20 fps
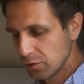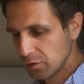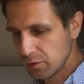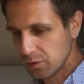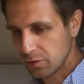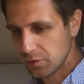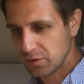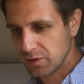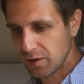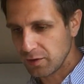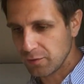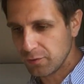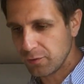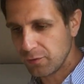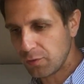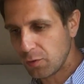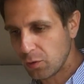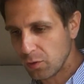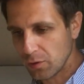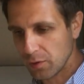So say
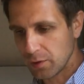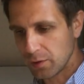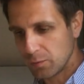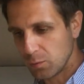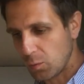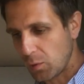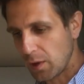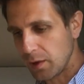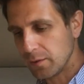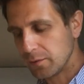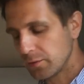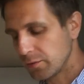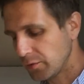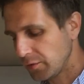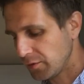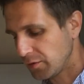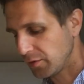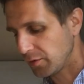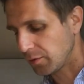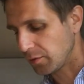4 and 1, for
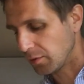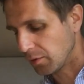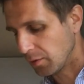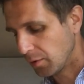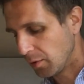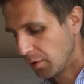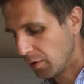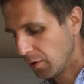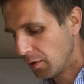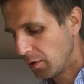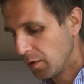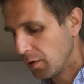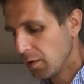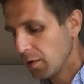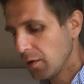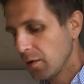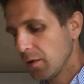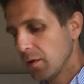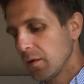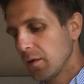instance.
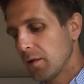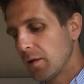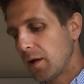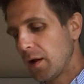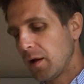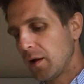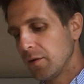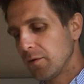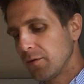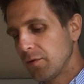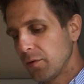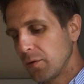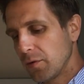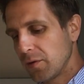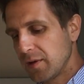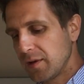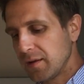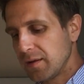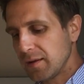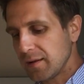For
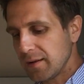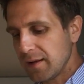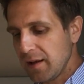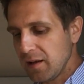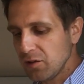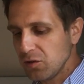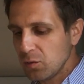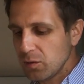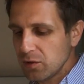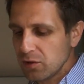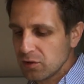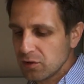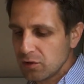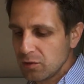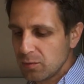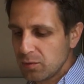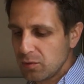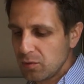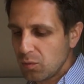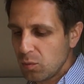the less, we're just
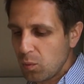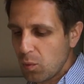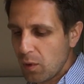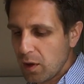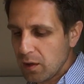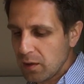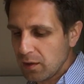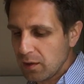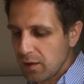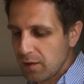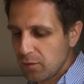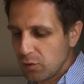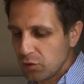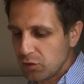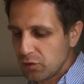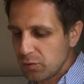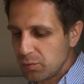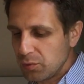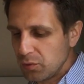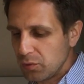going to put 1 level
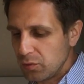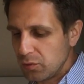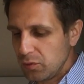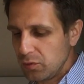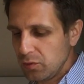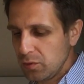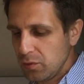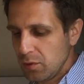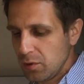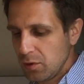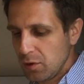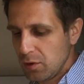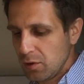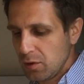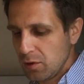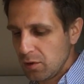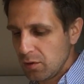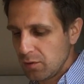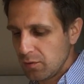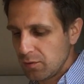spoon
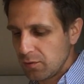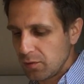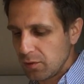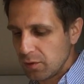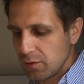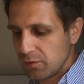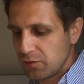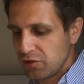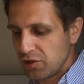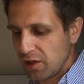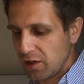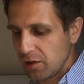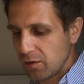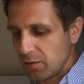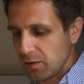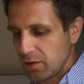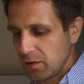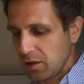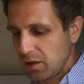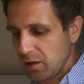full of Jello
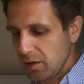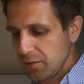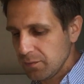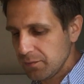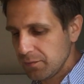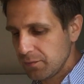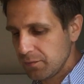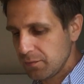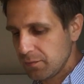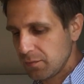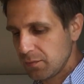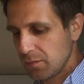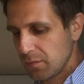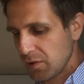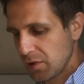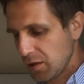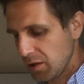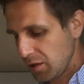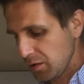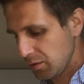in here.
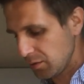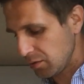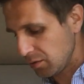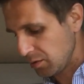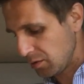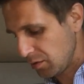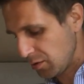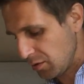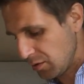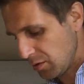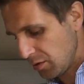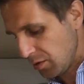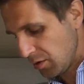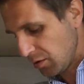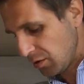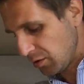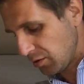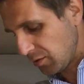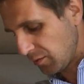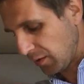Okay,
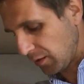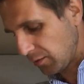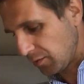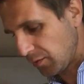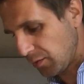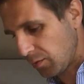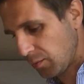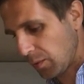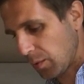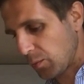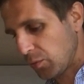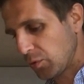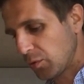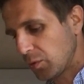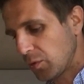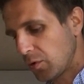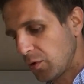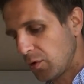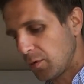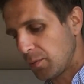so that's for the one which
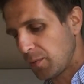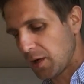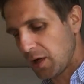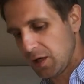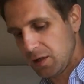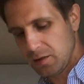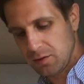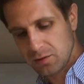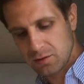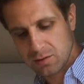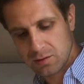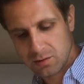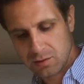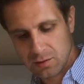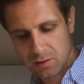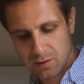we'll call minus.